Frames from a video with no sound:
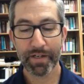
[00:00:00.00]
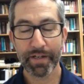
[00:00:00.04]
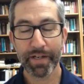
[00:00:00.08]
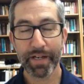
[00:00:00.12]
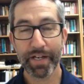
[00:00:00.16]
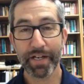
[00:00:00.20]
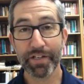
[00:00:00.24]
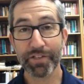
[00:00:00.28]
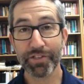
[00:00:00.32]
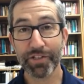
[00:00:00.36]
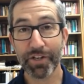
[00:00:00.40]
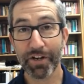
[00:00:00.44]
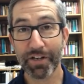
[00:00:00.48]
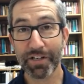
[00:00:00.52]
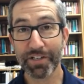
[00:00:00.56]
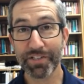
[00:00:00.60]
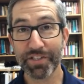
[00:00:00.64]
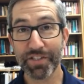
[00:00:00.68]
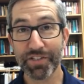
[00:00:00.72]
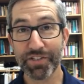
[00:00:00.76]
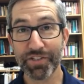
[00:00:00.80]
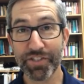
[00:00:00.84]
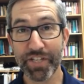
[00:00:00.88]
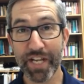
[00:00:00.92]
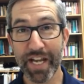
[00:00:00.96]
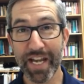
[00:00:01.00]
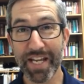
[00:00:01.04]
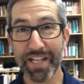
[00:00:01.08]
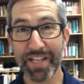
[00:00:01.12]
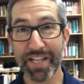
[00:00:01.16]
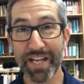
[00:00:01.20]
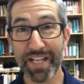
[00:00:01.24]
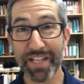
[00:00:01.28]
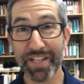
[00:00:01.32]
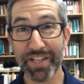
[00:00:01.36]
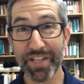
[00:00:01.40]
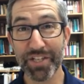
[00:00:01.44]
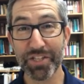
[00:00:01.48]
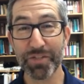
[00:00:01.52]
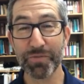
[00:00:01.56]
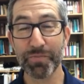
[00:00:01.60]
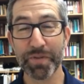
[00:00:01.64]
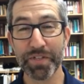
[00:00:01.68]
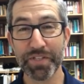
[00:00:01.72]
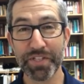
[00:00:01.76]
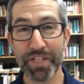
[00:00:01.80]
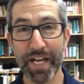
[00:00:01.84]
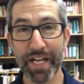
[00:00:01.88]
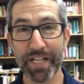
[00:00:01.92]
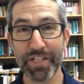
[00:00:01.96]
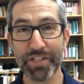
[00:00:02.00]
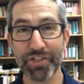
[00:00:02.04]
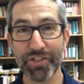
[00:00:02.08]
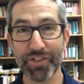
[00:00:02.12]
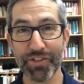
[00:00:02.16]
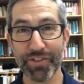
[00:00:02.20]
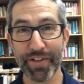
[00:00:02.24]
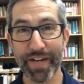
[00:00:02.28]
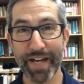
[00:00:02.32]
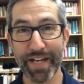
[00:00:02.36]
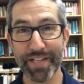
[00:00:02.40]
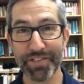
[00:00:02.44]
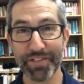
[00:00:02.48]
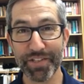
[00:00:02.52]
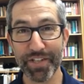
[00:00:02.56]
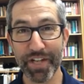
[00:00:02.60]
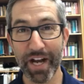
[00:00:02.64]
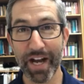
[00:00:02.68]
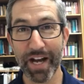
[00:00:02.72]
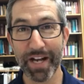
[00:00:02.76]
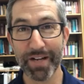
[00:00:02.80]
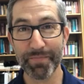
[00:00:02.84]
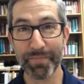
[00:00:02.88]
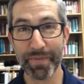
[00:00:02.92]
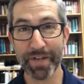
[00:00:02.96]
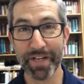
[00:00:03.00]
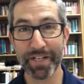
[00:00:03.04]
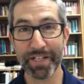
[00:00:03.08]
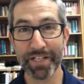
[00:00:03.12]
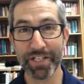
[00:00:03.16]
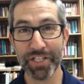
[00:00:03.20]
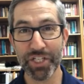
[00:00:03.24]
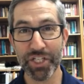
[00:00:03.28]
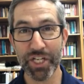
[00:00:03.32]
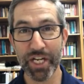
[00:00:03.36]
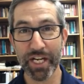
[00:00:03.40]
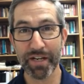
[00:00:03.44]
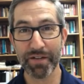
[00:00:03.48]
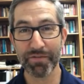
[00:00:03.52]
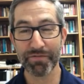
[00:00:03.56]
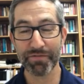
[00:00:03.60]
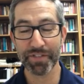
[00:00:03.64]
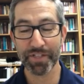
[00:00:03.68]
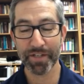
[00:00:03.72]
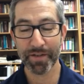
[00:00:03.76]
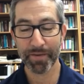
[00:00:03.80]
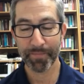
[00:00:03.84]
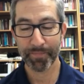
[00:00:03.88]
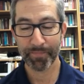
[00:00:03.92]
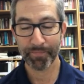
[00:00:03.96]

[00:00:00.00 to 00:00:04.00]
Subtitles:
it is hard to say that this potential has not been achieved.